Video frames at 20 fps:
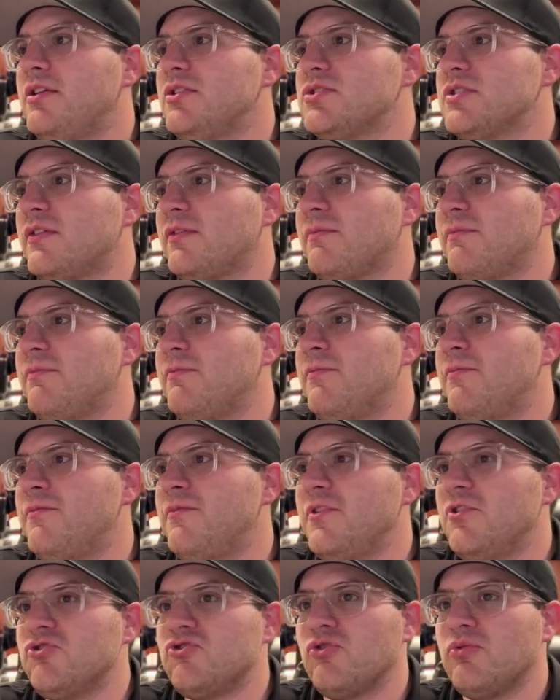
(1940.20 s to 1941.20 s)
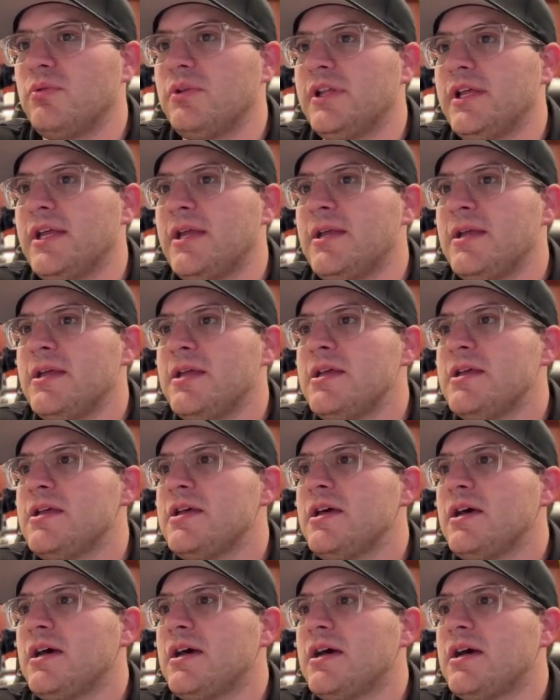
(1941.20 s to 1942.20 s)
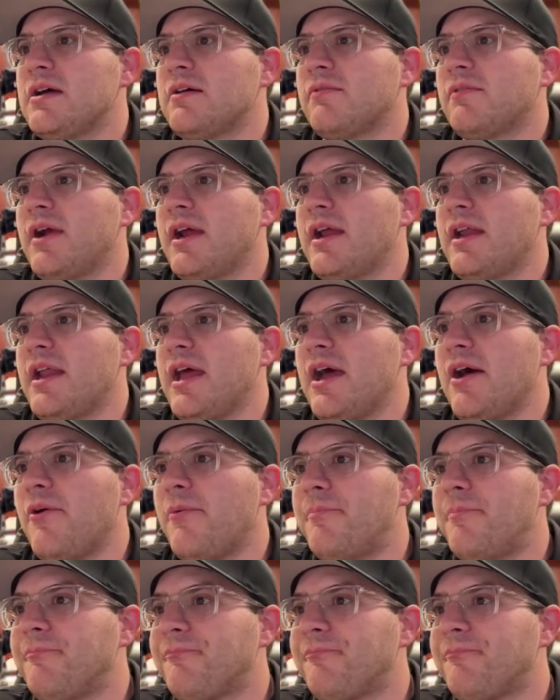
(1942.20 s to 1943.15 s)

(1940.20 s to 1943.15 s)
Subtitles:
just visually right now.